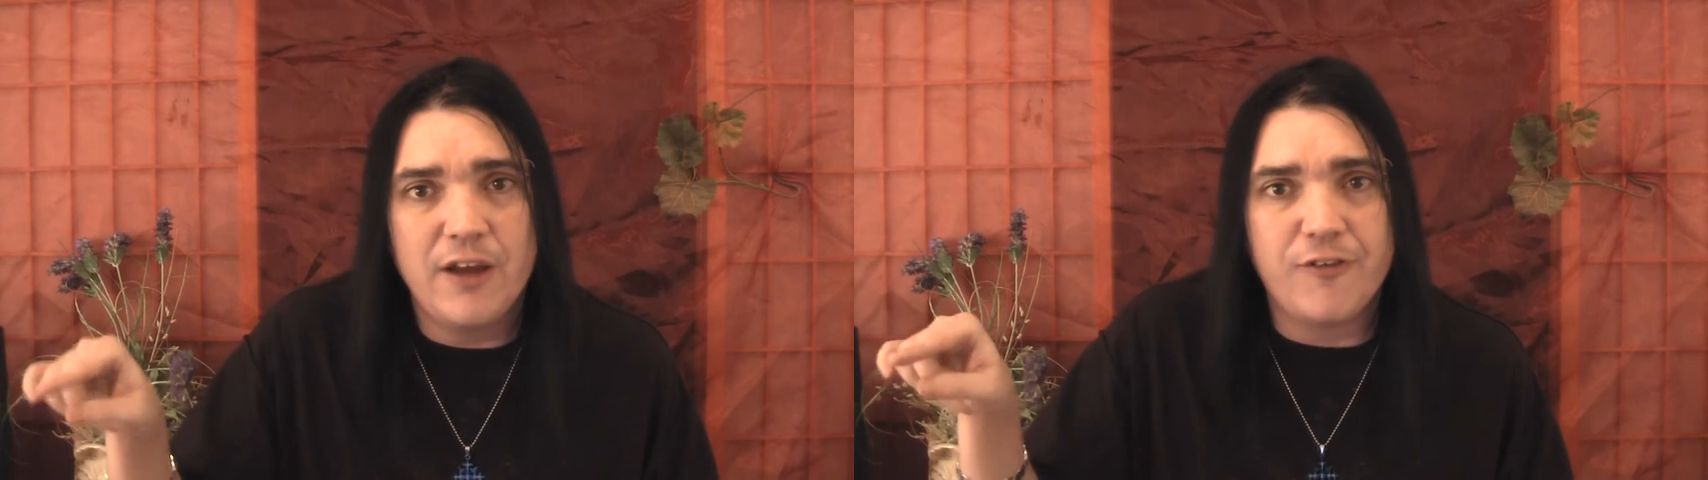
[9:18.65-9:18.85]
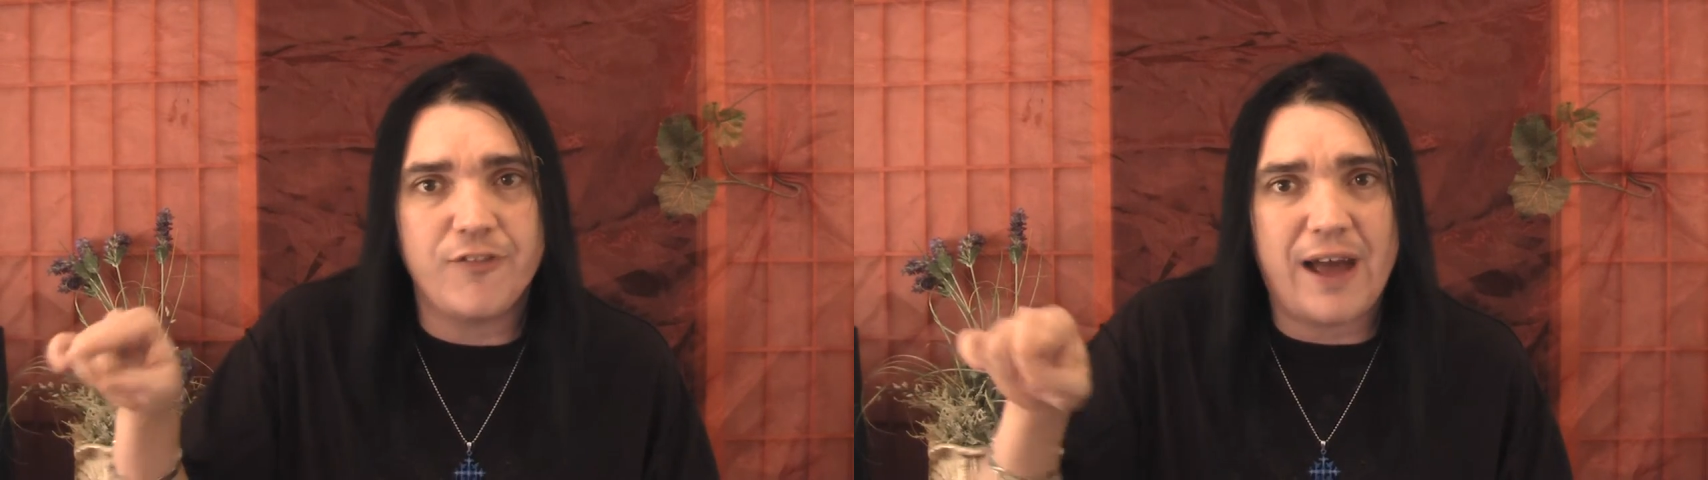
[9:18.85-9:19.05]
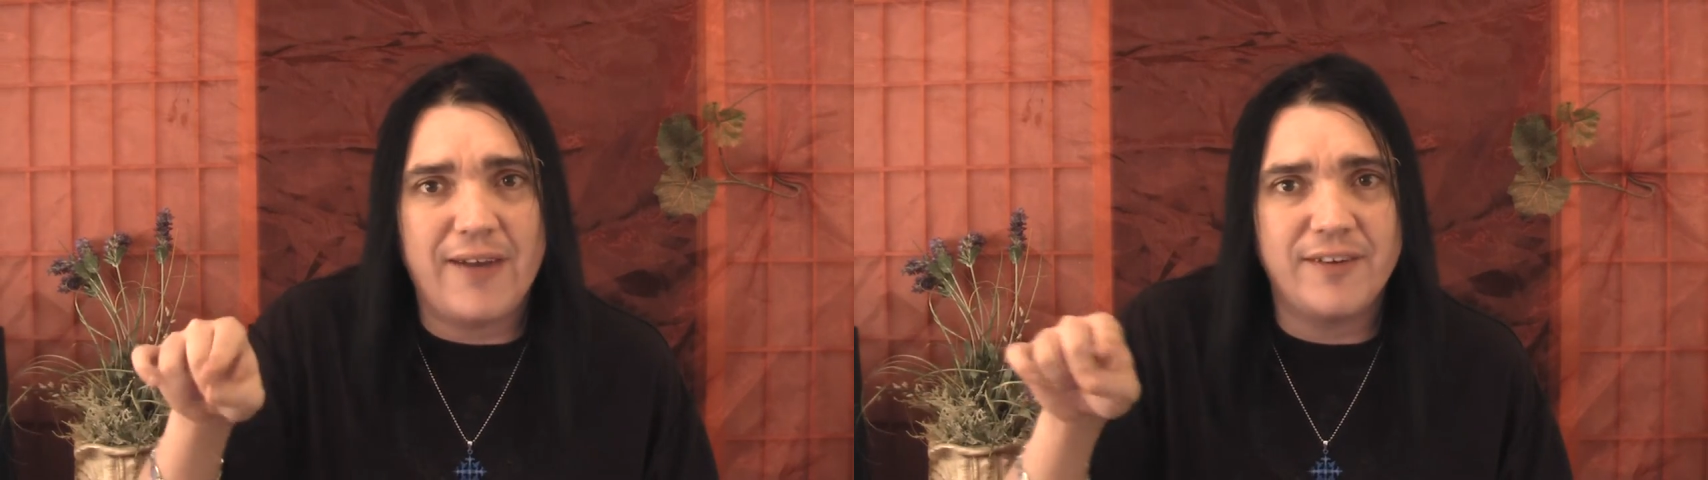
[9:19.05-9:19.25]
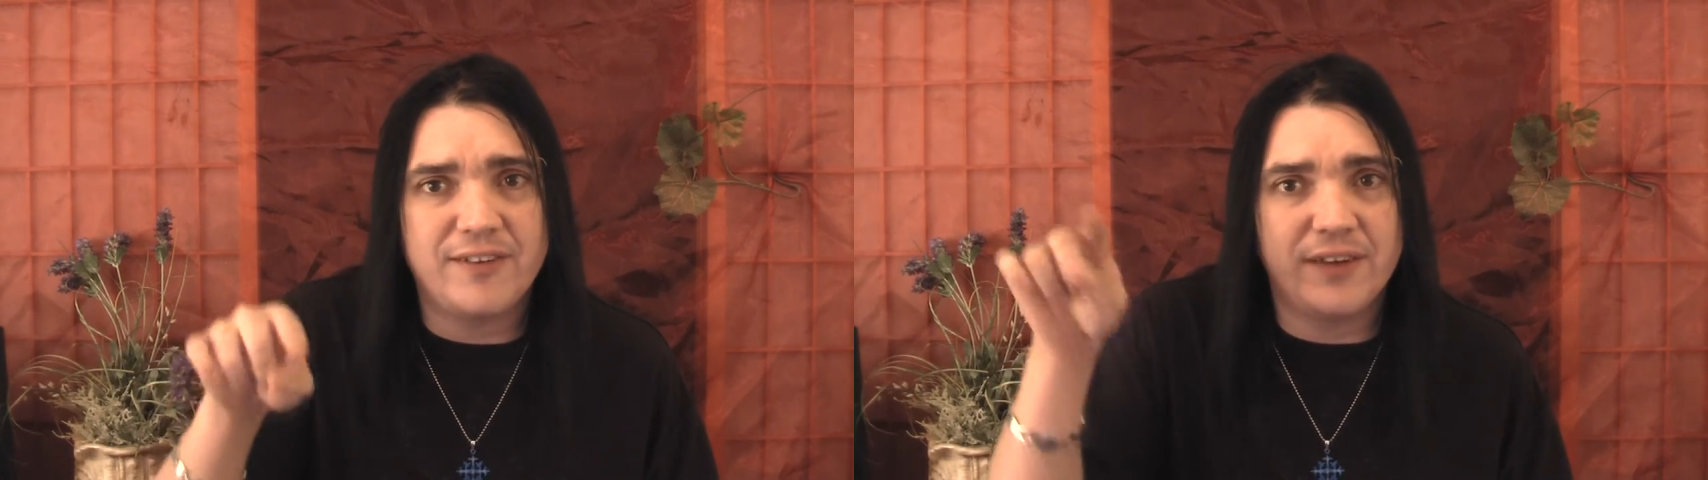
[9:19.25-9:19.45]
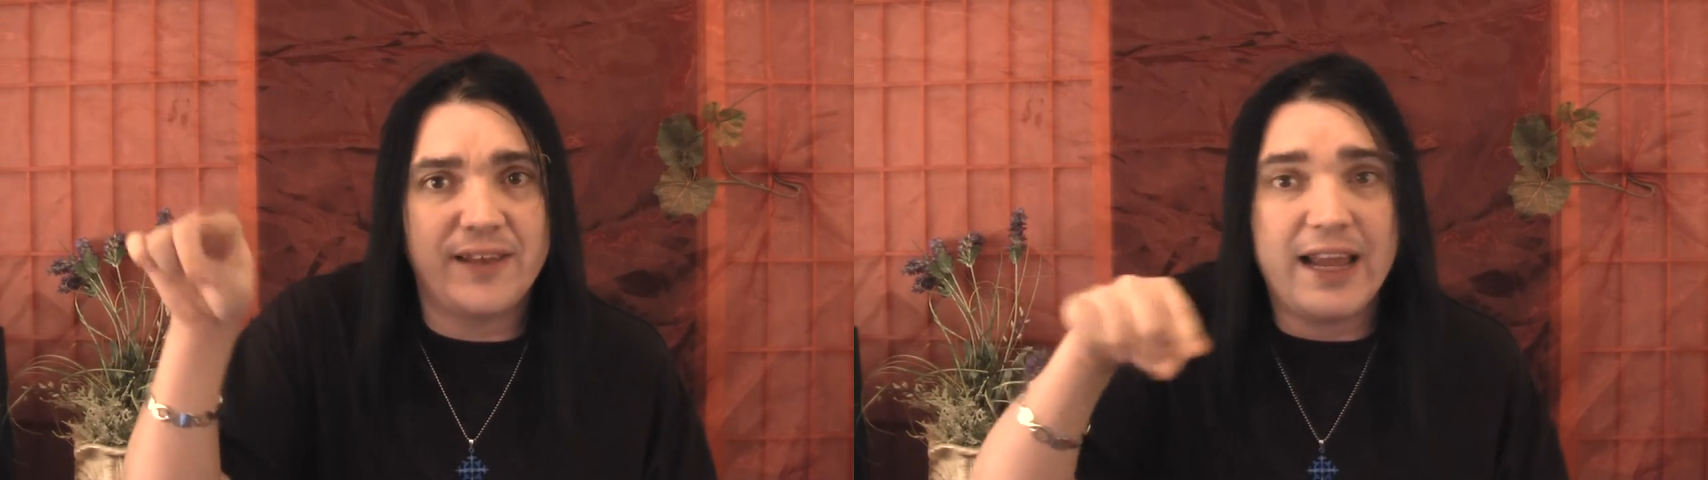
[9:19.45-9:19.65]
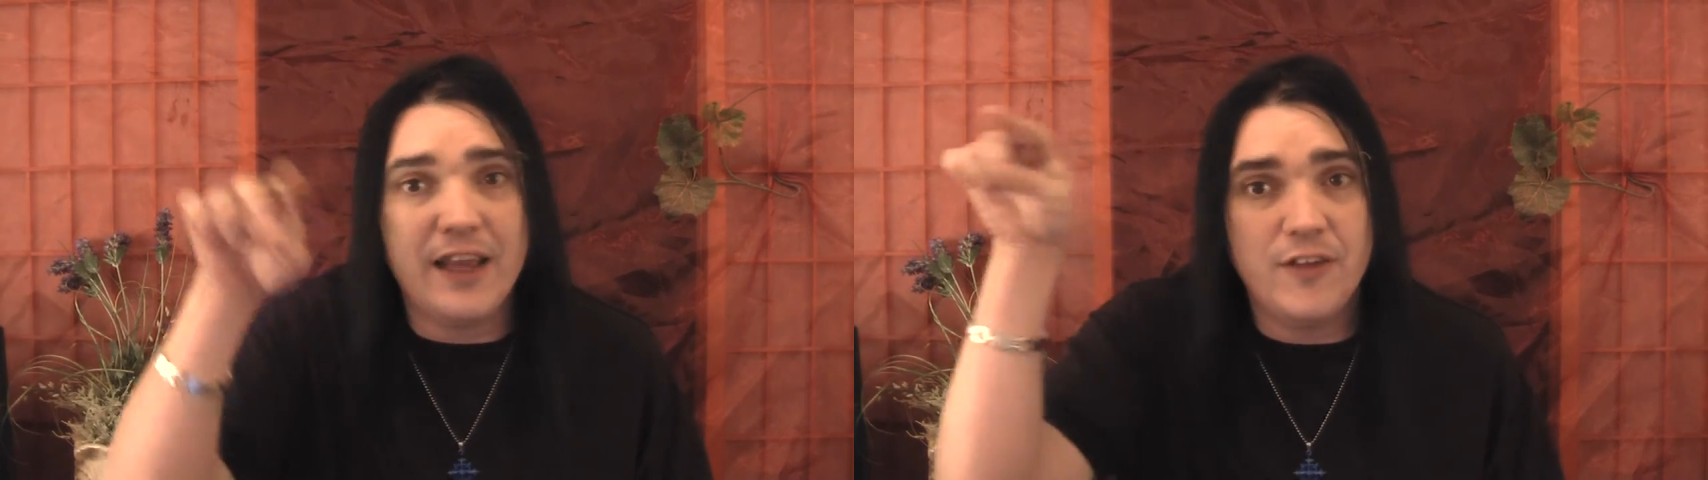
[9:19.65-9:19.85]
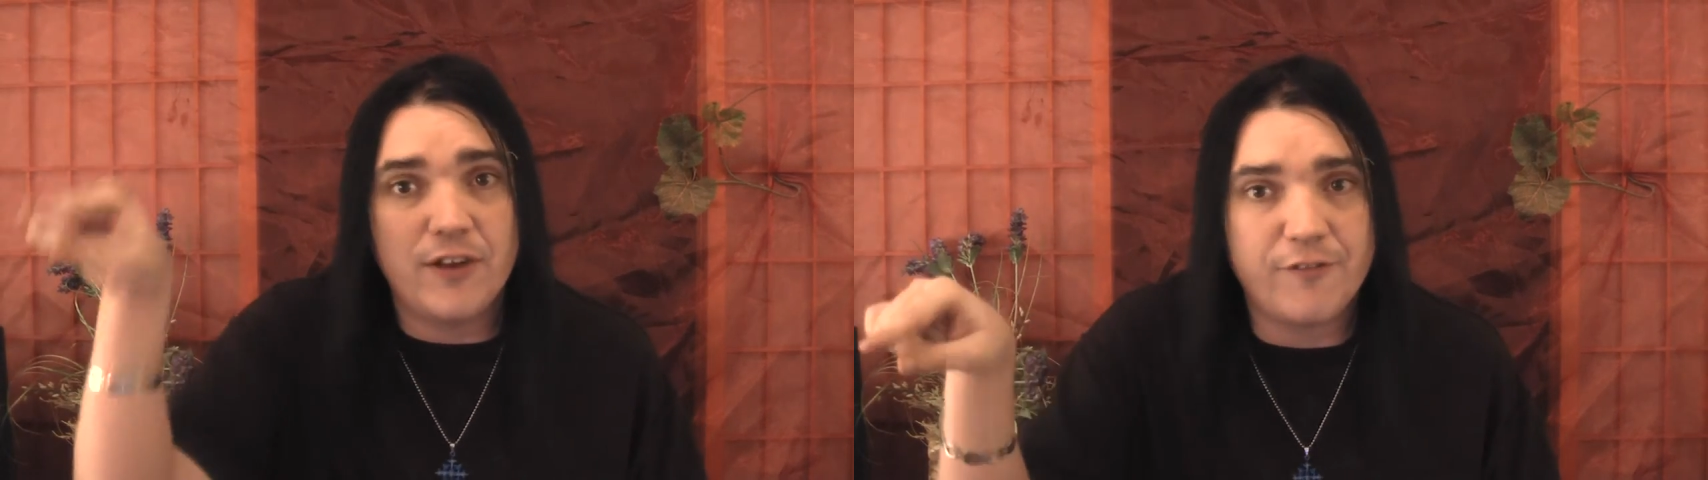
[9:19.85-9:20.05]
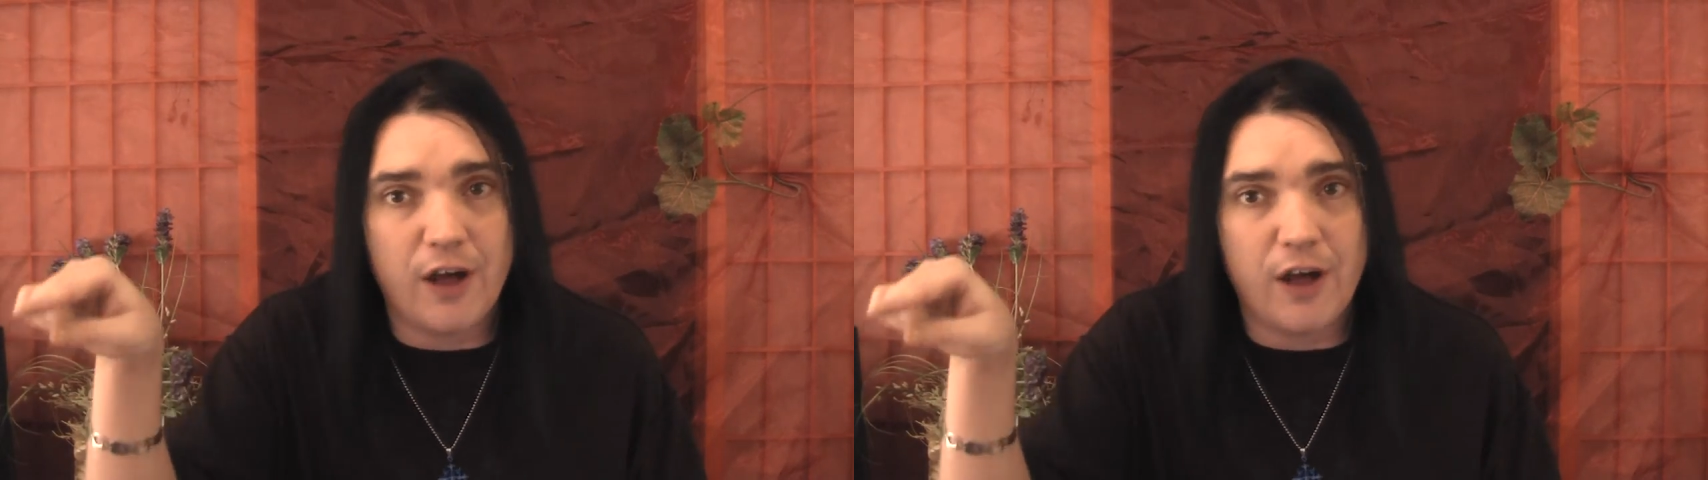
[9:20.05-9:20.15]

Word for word: for viruses is